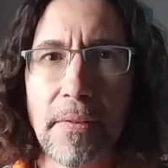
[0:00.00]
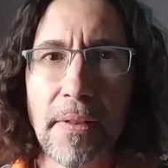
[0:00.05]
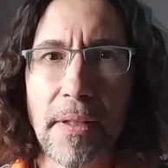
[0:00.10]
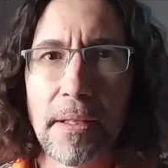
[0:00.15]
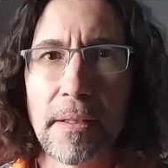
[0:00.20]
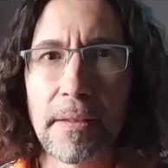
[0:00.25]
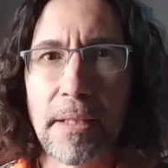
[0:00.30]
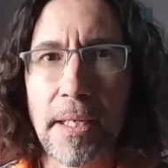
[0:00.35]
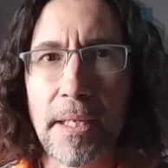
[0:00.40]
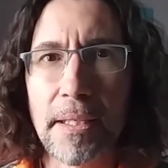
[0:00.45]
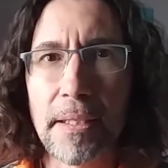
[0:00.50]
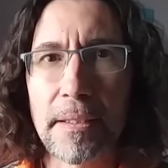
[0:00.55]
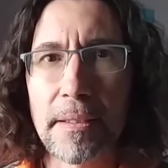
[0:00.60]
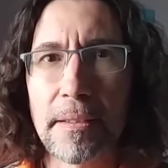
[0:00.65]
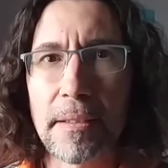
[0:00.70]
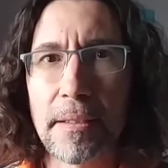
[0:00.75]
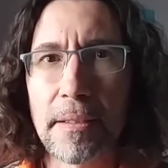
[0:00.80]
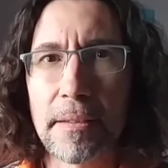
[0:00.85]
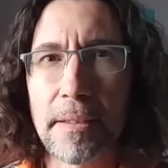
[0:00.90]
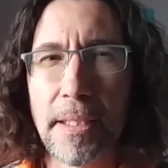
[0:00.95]

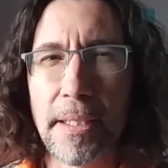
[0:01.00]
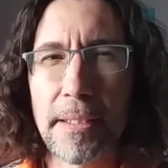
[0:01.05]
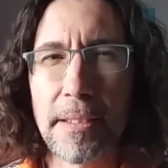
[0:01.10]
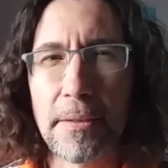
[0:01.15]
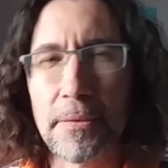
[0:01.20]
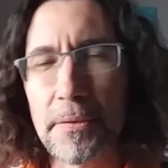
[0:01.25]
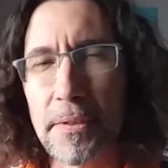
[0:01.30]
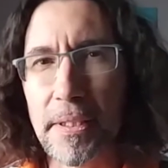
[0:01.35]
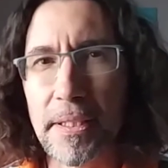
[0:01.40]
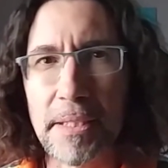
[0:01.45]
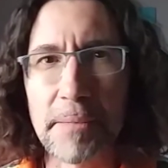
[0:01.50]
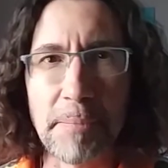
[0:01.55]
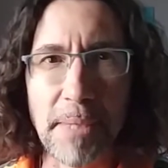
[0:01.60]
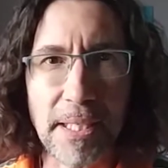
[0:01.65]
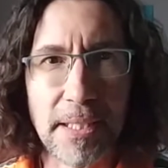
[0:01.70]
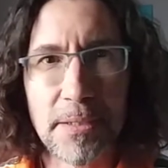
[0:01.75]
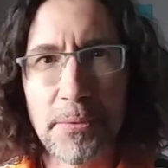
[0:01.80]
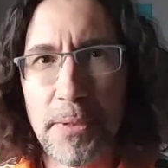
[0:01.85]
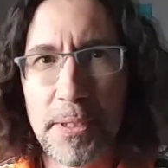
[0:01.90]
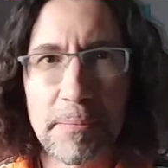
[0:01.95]
they don't really
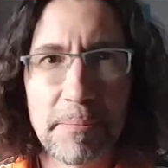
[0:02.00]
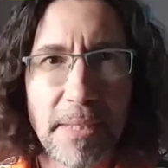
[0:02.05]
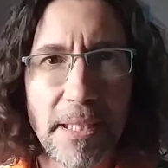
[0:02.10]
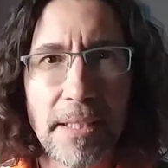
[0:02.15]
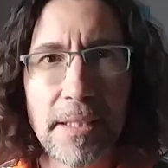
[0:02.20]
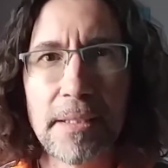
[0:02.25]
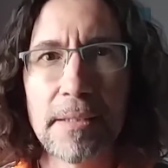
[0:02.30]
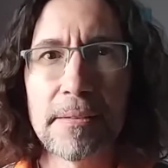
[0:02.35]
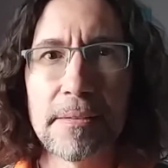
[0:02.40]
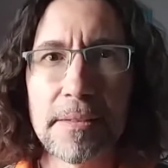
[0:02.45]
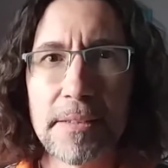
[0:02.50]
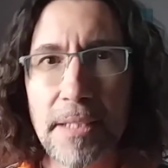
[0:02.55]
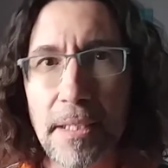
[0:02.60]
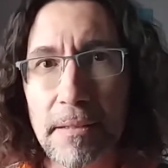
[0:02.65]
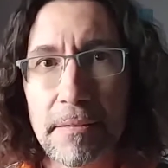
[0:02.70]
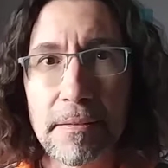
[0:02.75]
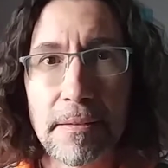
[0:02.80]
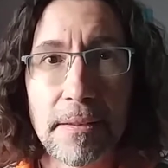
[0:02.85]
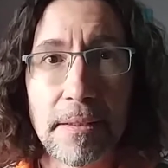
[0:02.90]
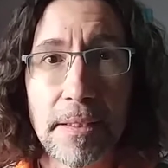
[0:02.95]
mix with me
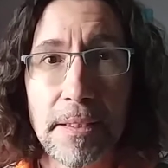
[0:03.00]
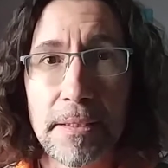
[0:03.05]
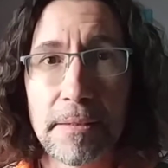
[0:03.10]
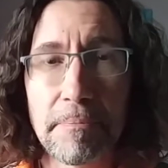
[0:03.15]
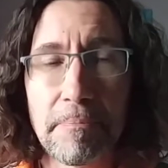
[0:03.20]
generally,